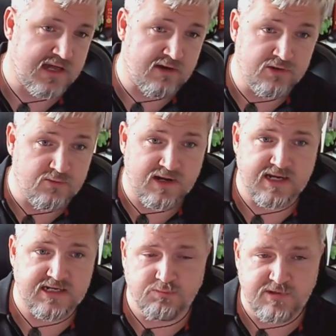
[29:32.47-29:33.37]

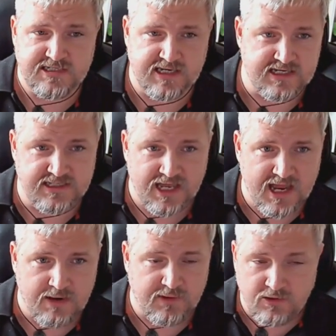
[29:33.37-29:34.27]
Otherwise, we see
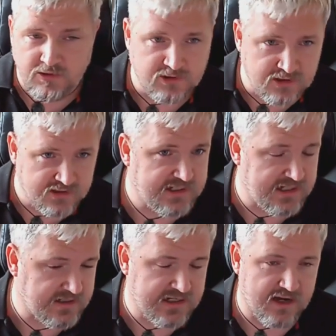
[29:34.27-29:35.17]
delay. We all look at
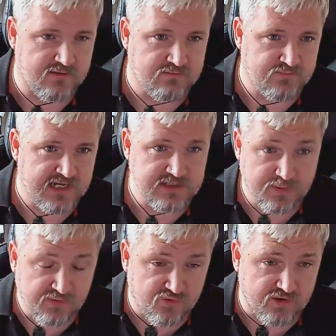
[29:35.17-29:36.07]
it and go, that's
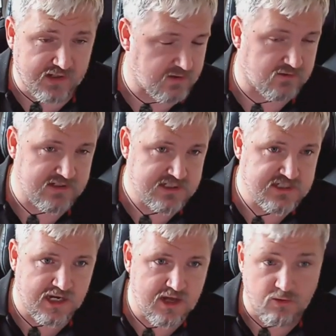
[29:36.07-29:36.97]
buffering, or it's
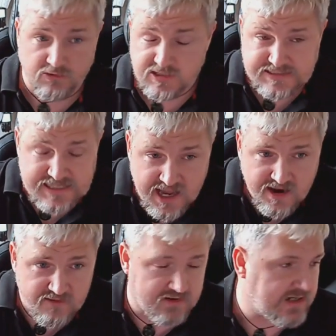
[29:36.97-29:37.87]
slow, or it's
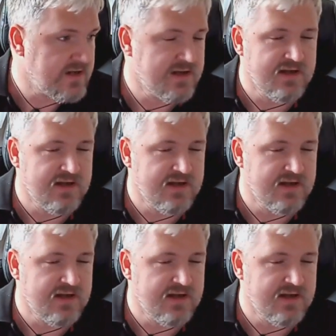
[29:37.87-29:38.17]
tearing.